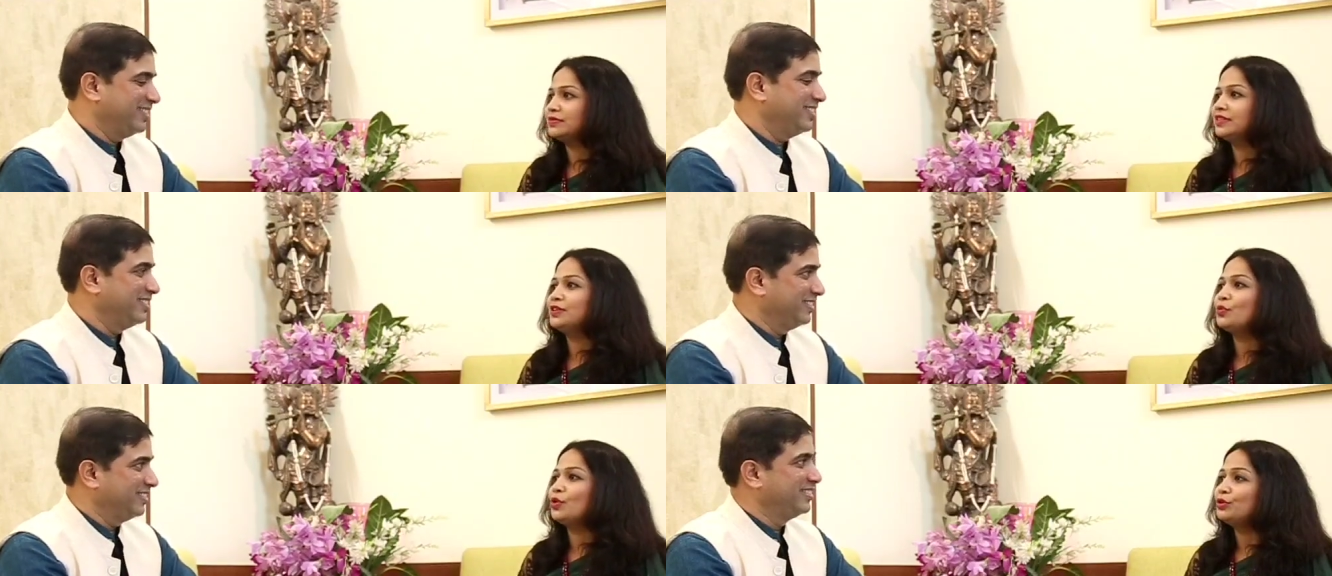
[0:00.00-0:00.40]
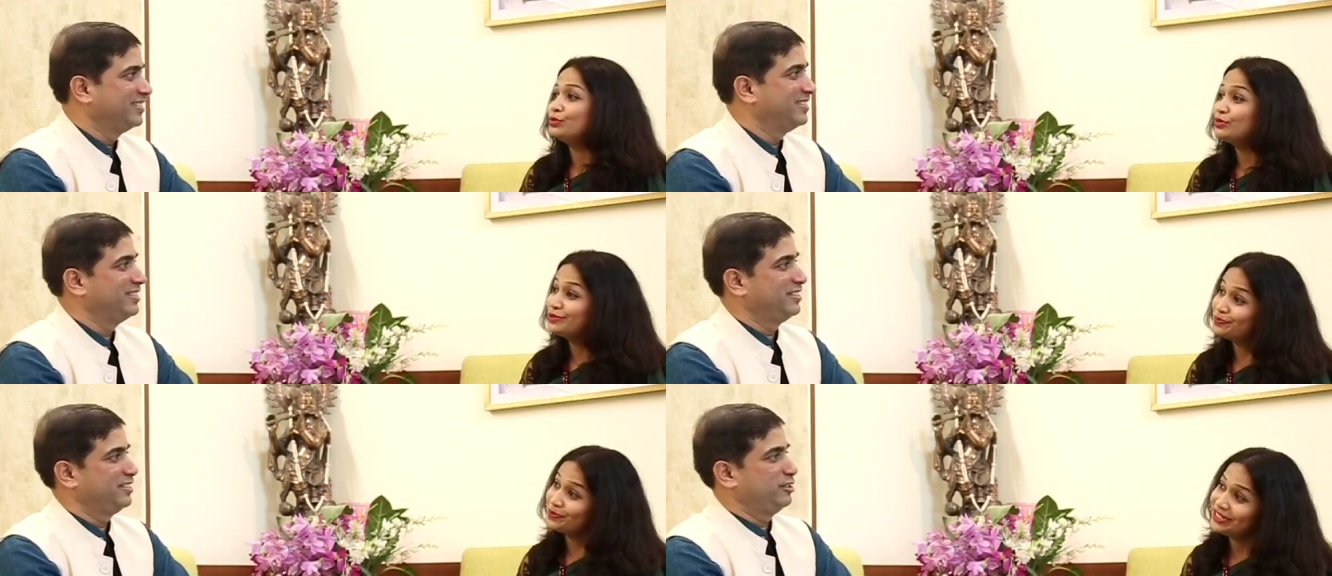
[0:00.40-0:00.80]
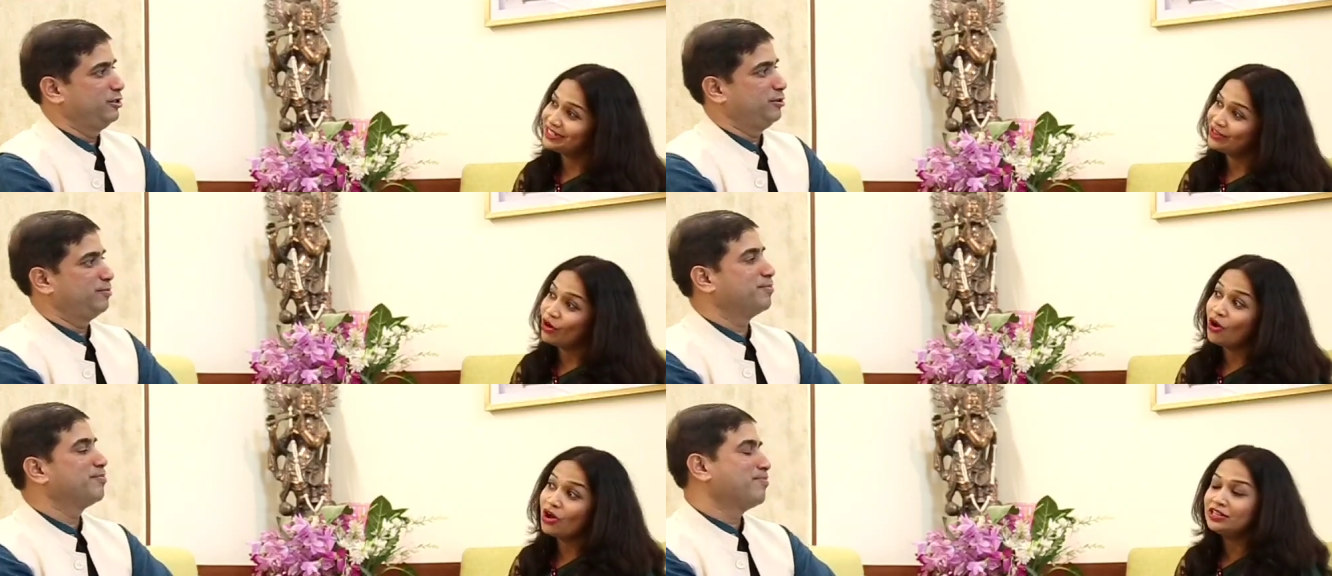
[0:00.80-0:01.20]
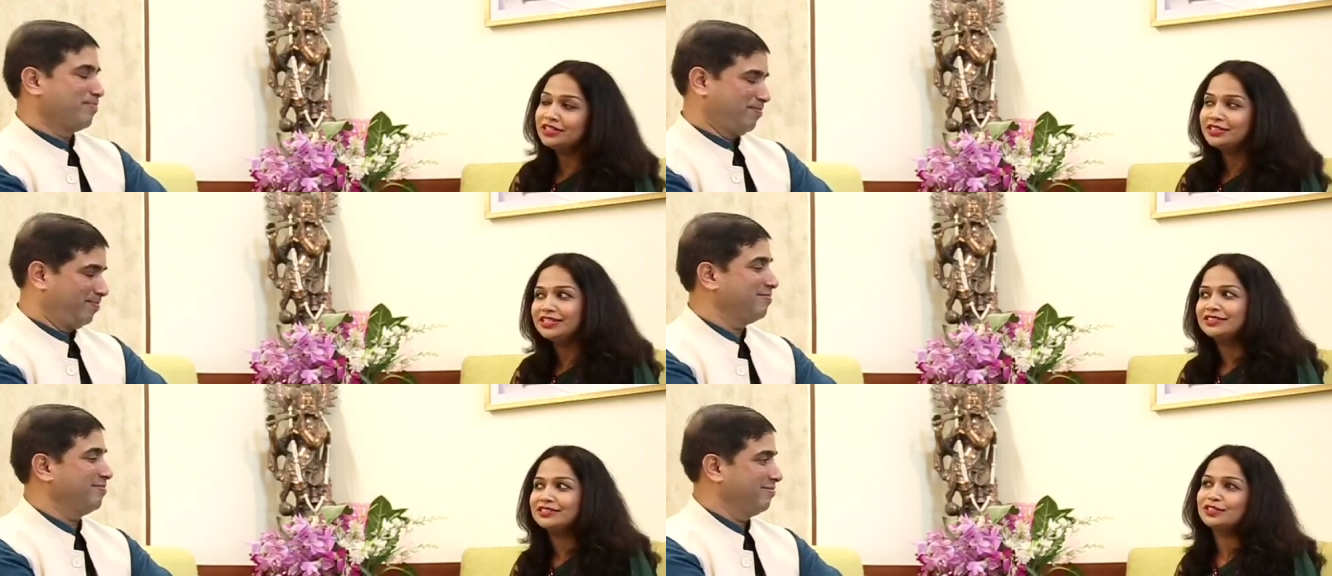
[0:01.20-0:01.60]
Speaker 1: They want to speak, all the
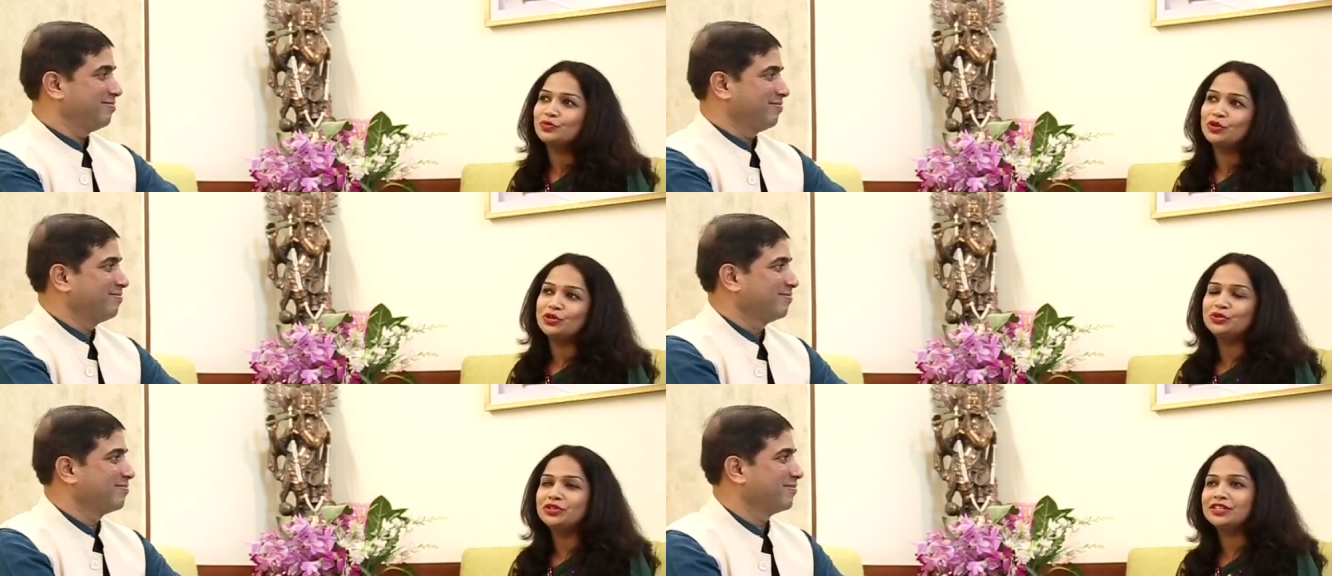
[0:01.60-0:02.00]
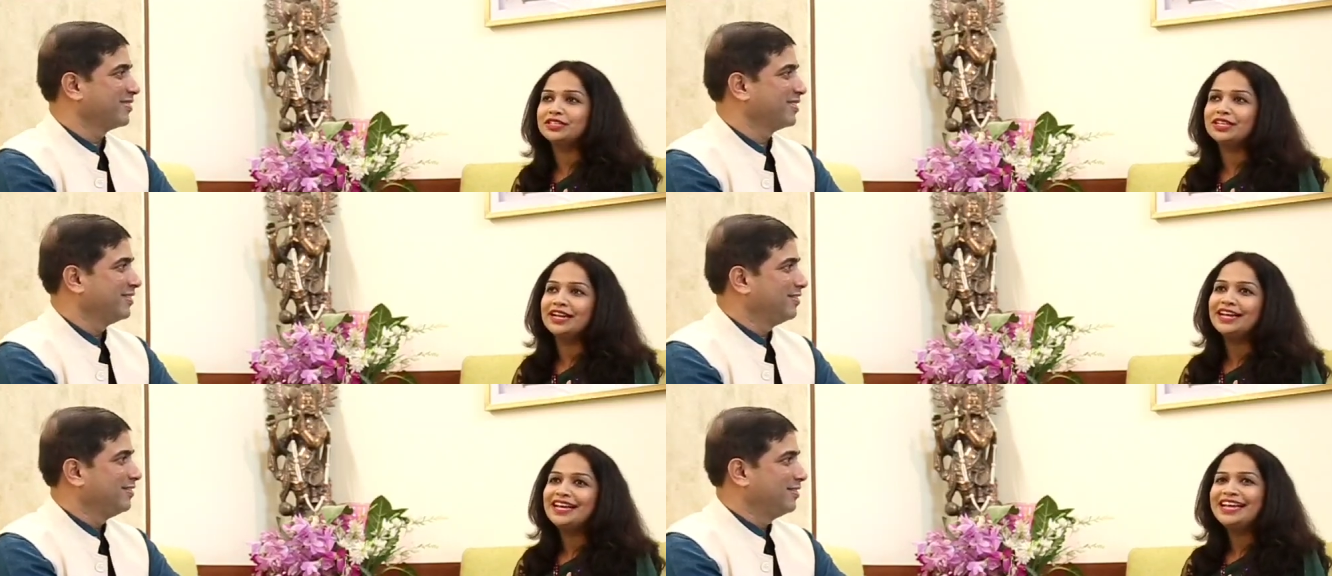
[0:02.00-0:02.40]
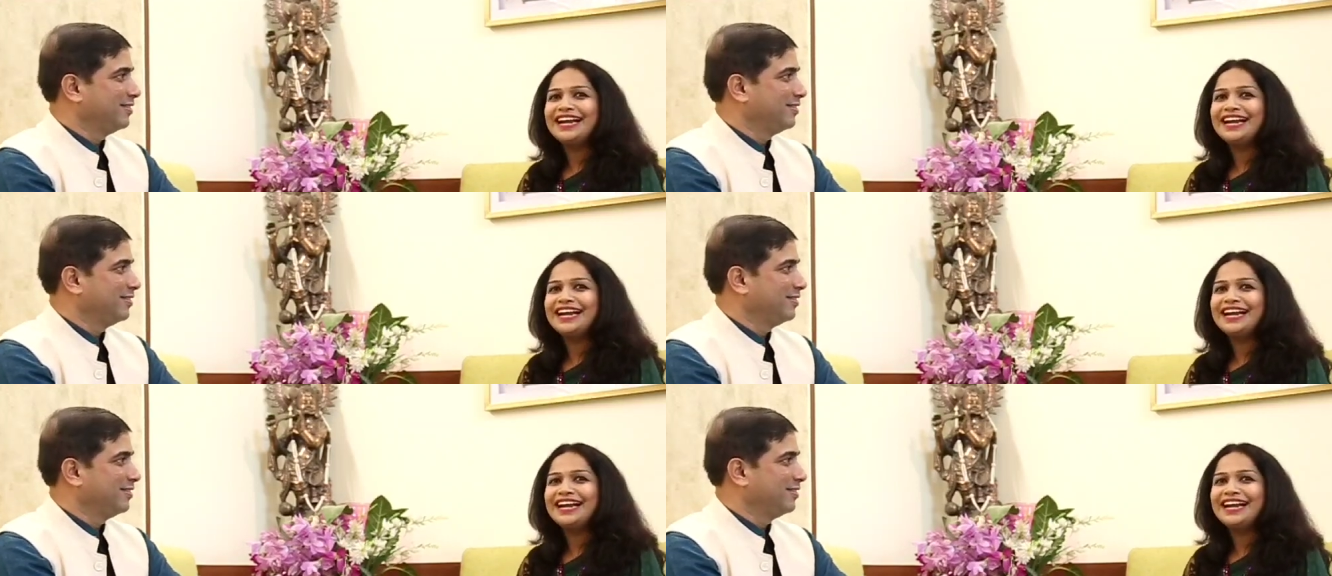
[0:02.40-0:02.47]
teachers want to hear that.